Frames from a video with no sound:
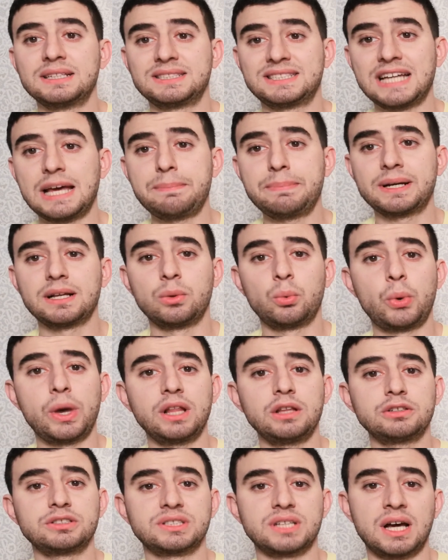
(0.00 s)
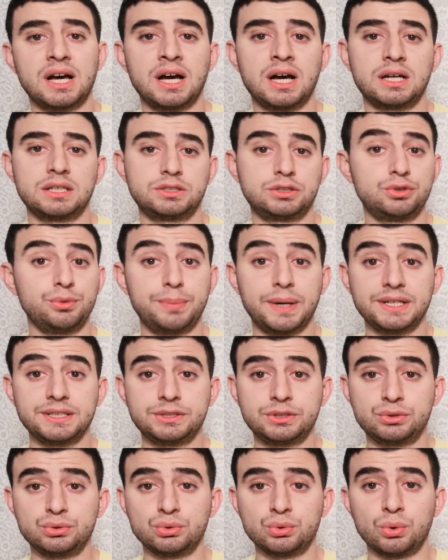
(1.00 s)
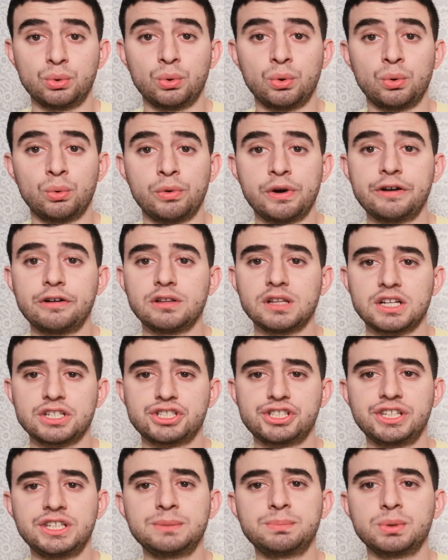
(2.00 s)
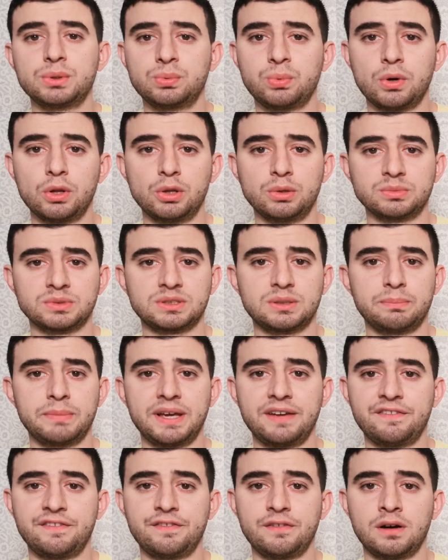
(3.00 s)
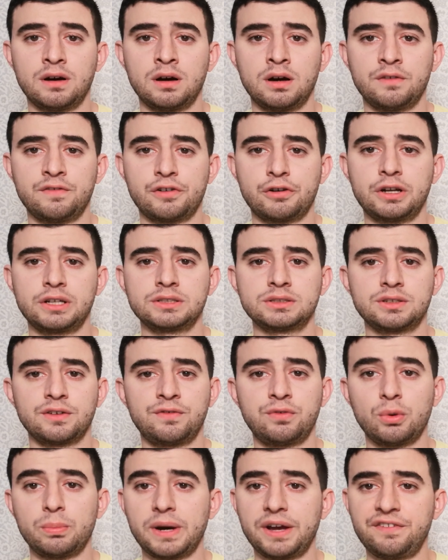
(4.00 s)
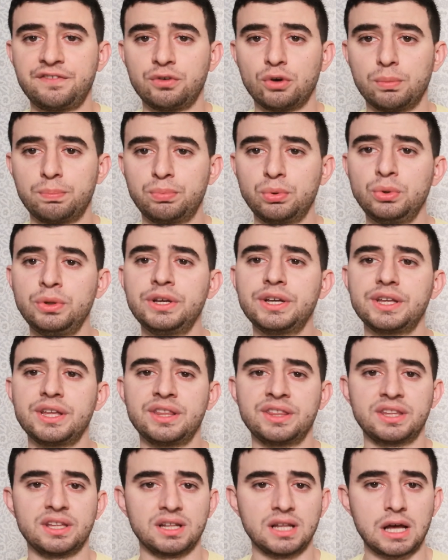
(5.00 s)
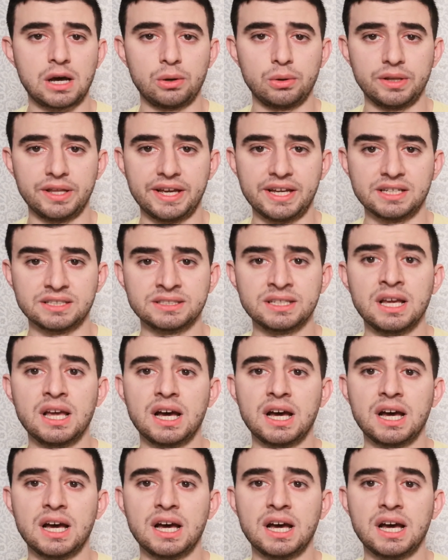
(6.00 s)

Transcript: Typical values are 2x2. Very large input volumes may warrant 4x4 pooling in the lower layers.